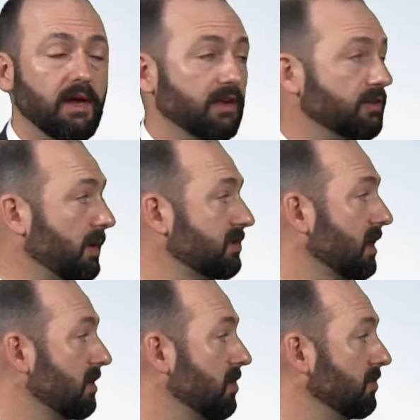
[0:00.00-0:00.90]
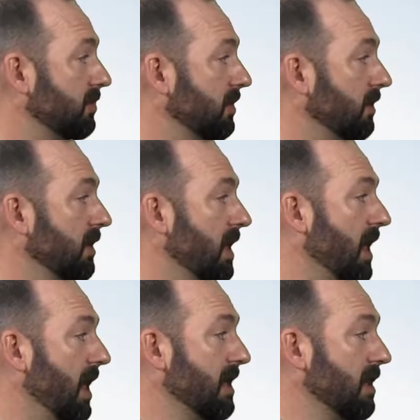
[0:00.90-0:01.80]
And so it's going to use the
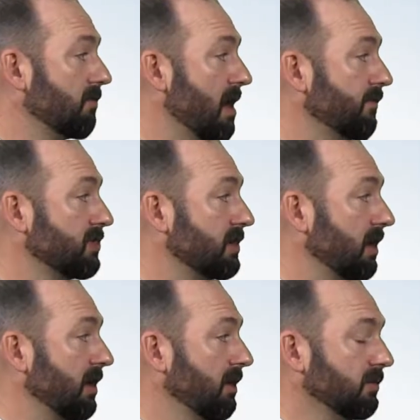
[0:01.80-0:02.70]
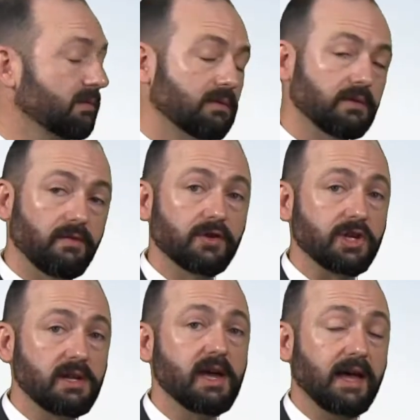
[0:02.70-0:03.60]
high-end reference area.
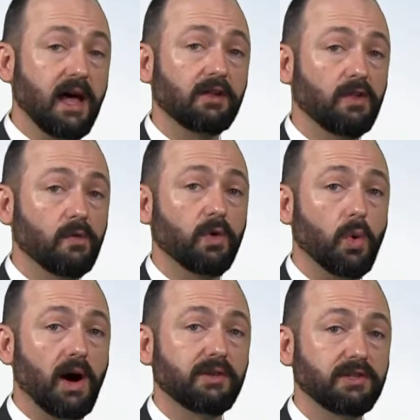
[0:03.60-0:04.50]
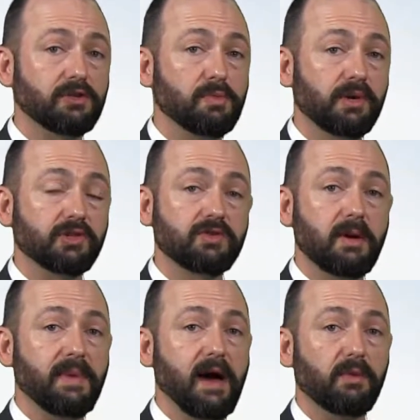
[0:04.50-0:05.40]
Virginia Tech algorithm requires that you put a
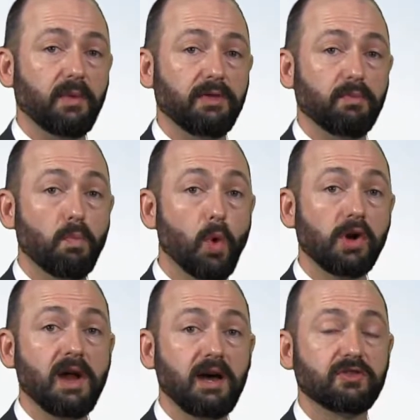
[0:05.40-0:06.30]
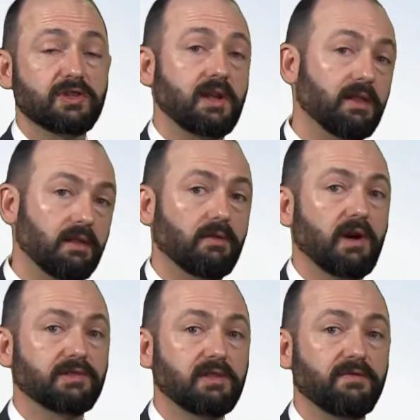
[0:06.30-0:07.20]
strip out with more nitrogen than the
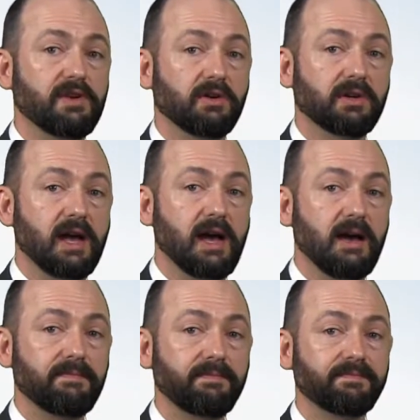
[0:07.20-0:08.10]
rest of the field got.